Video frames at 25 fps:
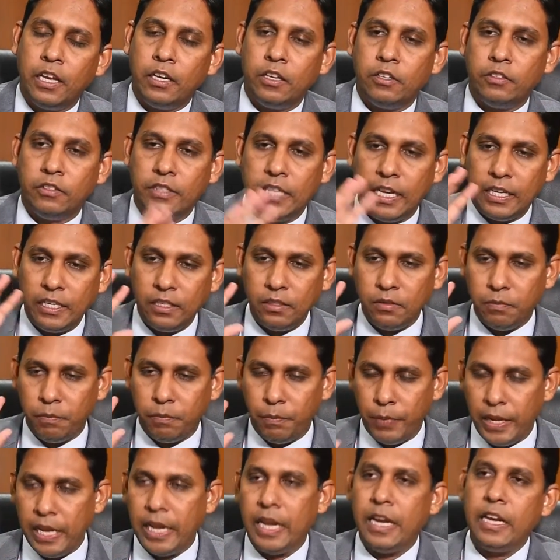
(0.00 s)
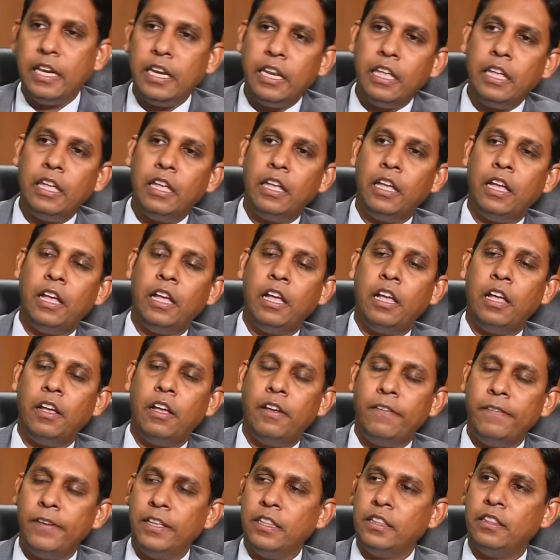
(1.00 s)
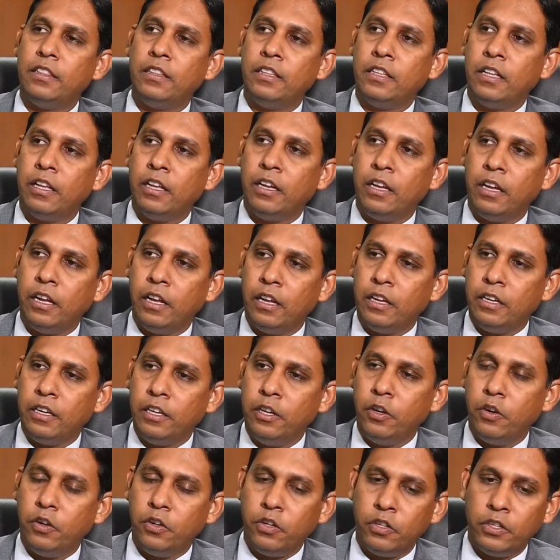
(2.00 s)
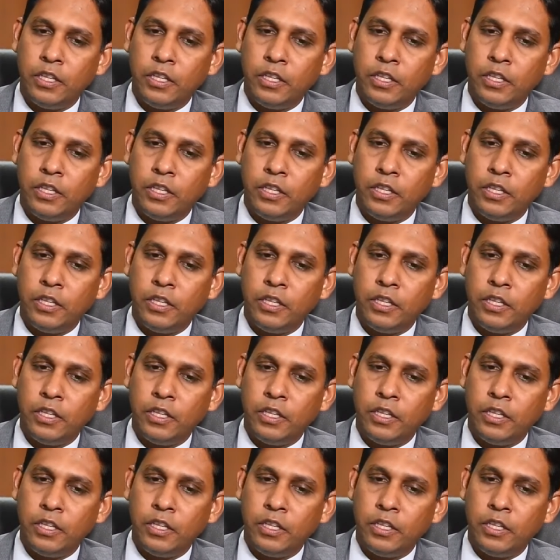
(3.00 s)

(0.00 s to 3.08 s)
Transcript: But that is mainly due to